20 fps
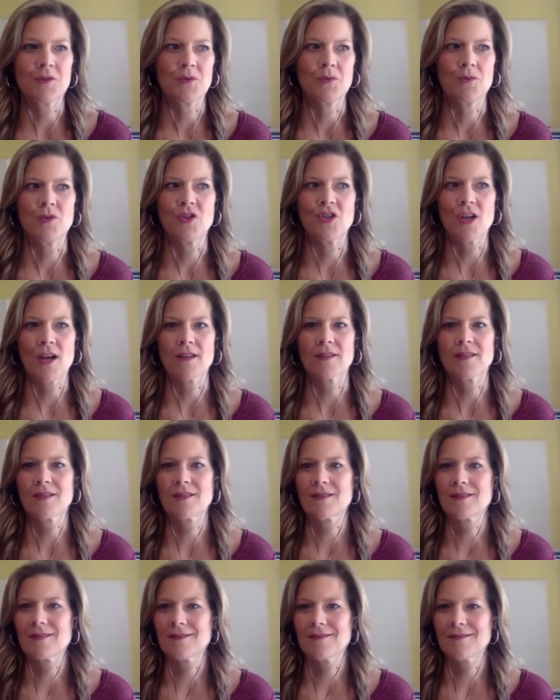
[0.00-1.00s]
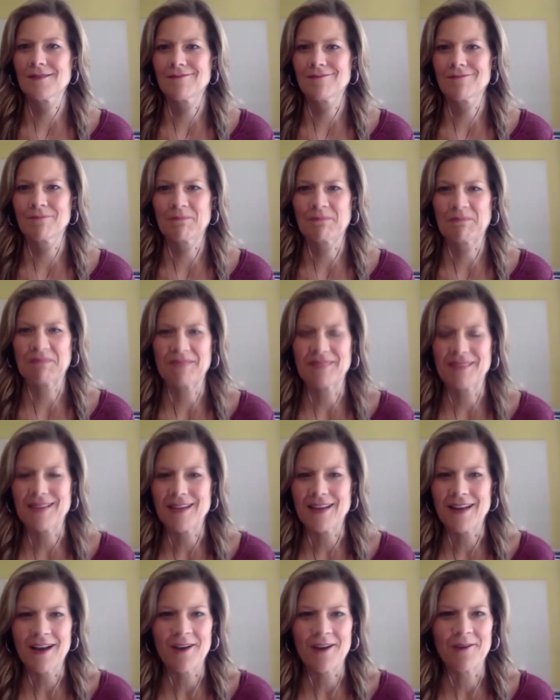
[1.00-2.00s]
just,
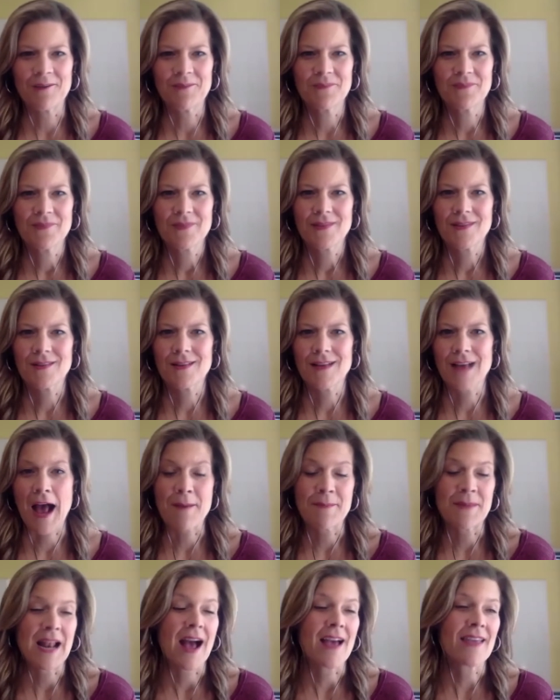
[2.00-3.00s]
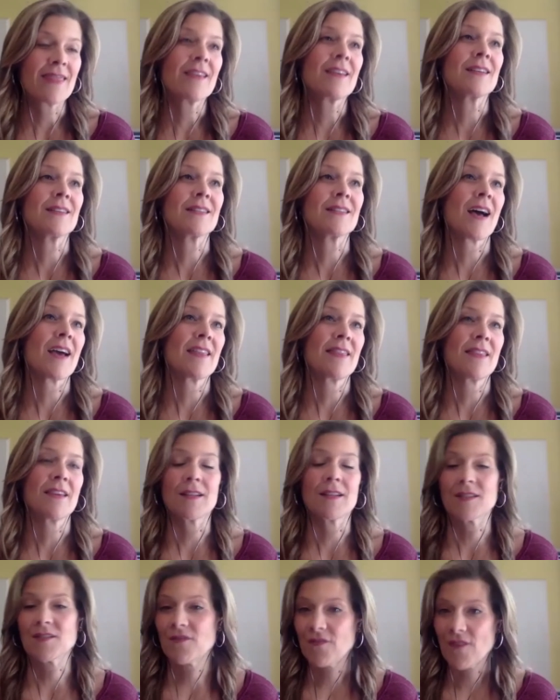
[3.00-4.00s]
you know, I mean, I think
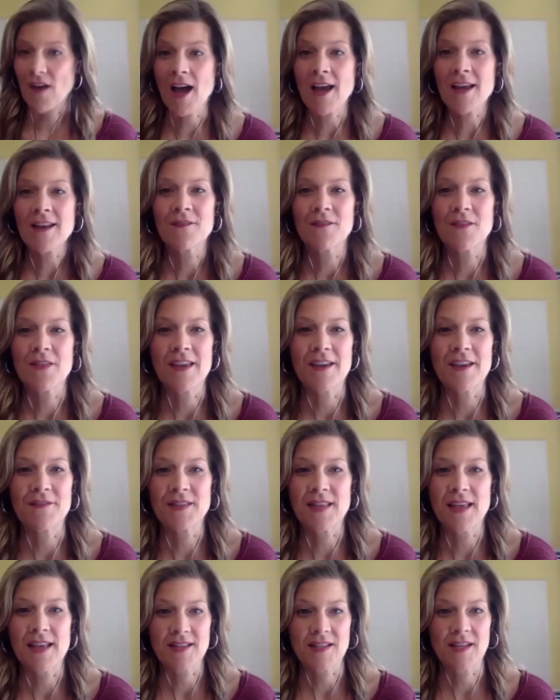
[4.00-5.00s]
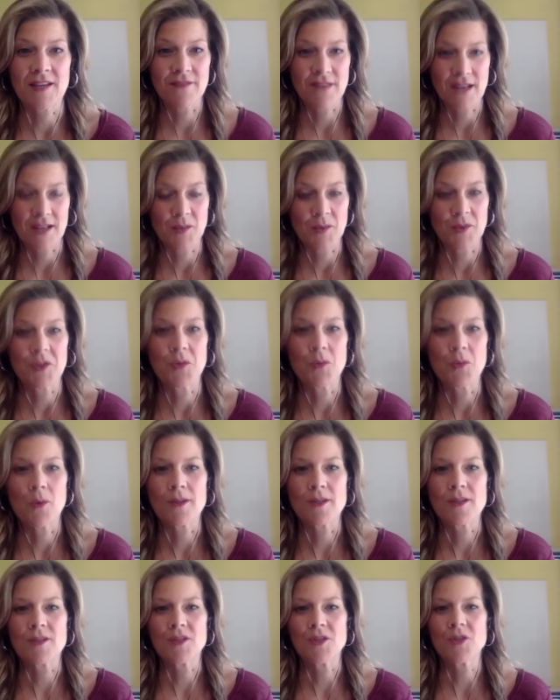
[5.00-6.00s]
it's fine if that's what you
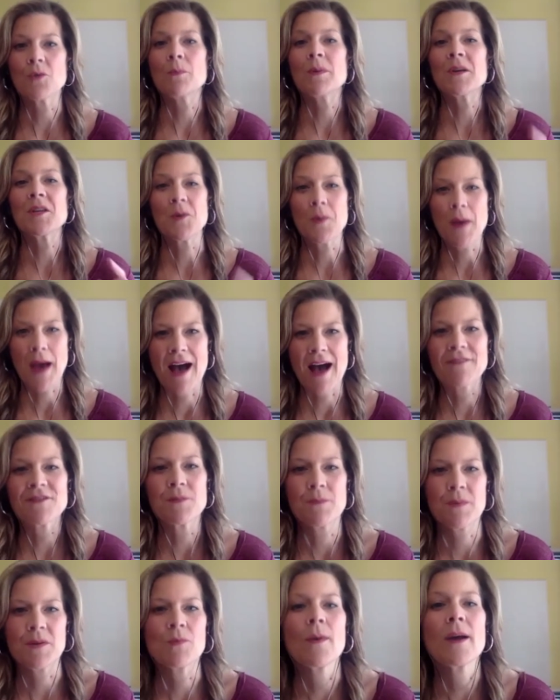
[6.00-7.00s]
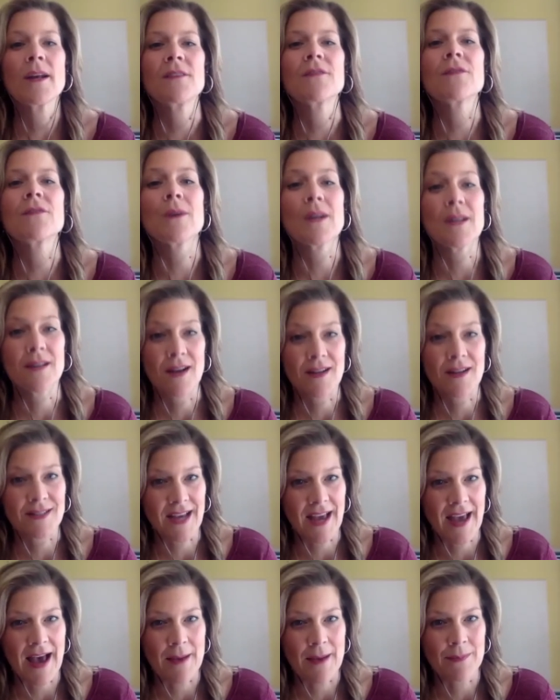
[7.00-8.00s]
want to do, but you have to be ready for it not to
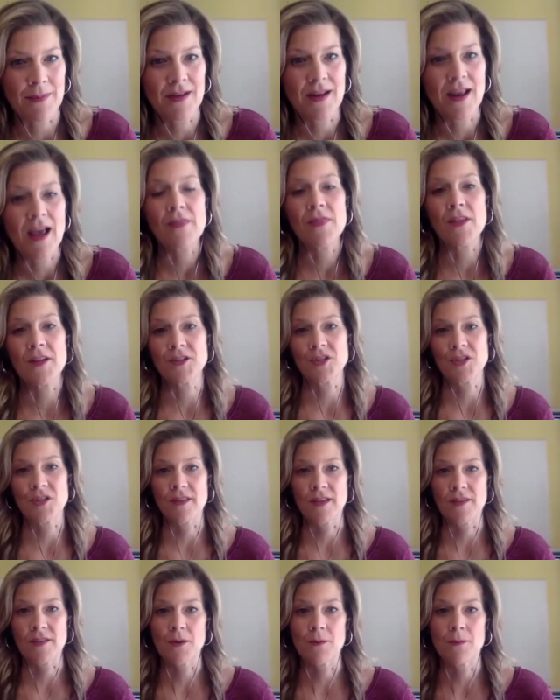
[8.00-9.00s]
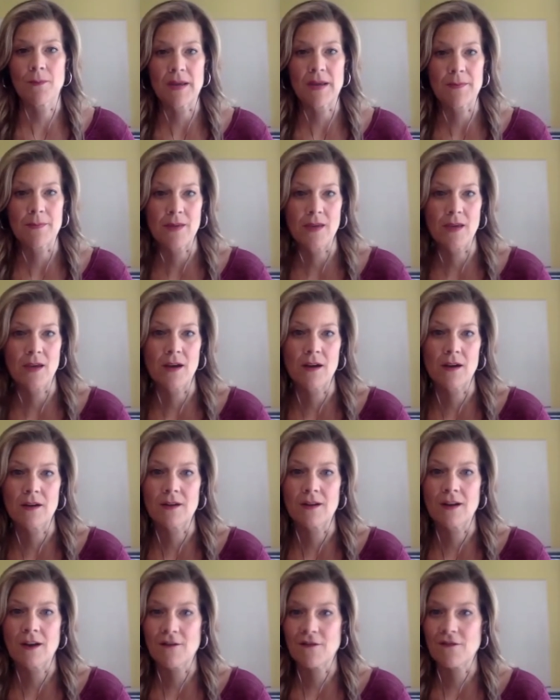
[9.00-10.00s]
happen, and that there might be
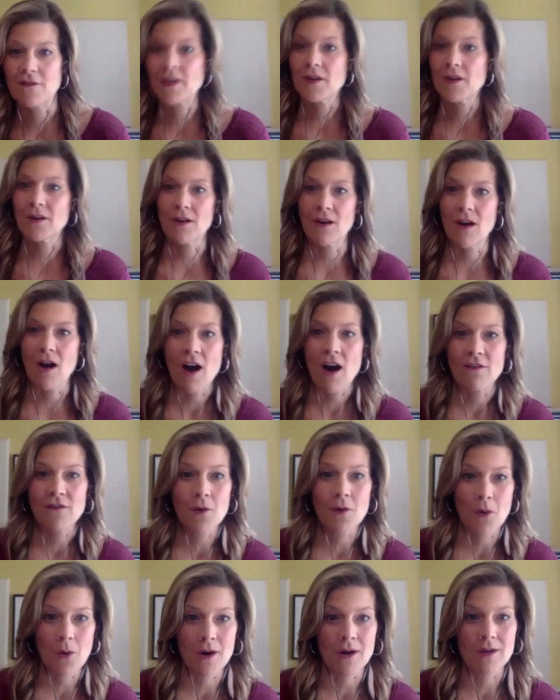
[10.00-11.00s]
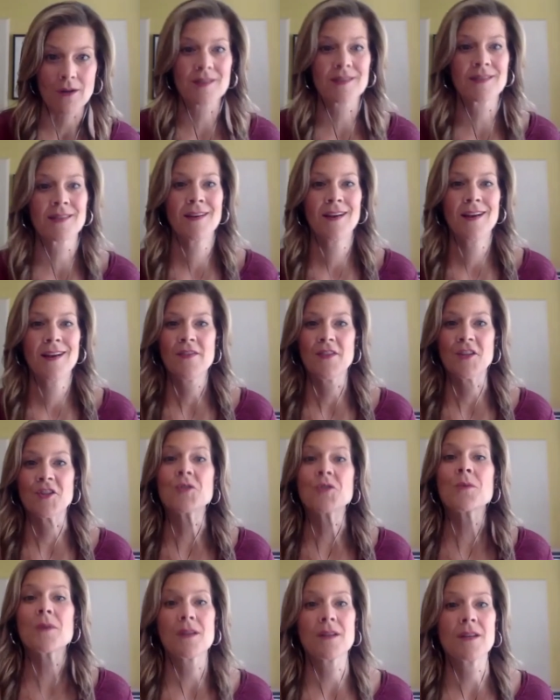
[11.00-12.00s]
a veer off course that
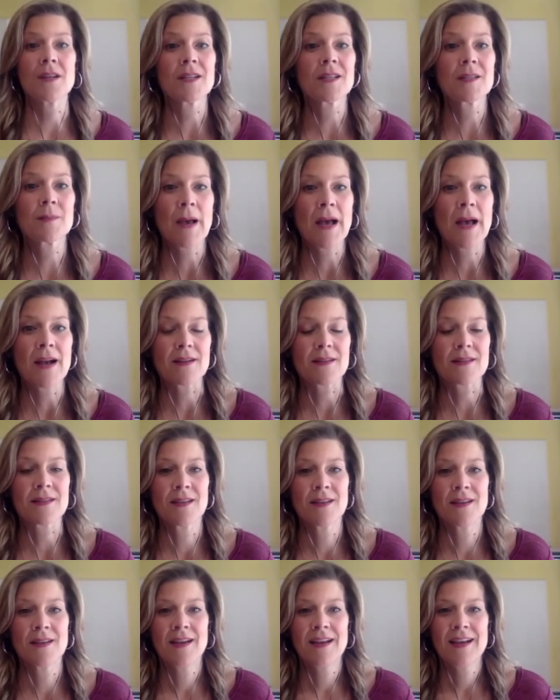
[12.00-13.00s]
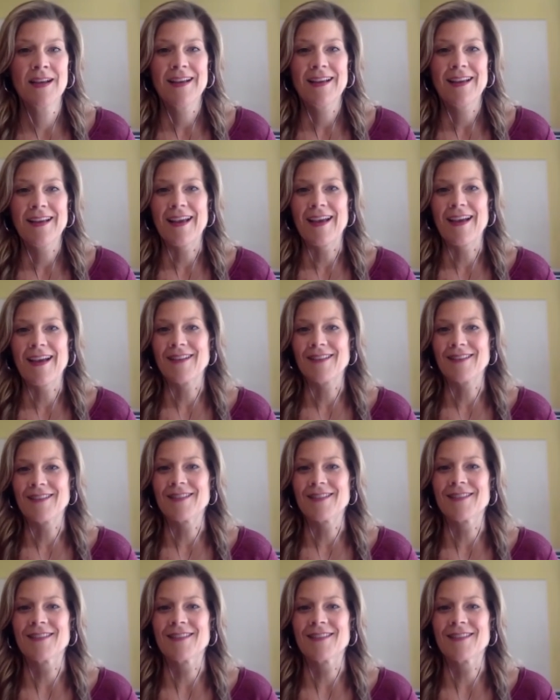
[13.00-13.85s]
you didn't expect. And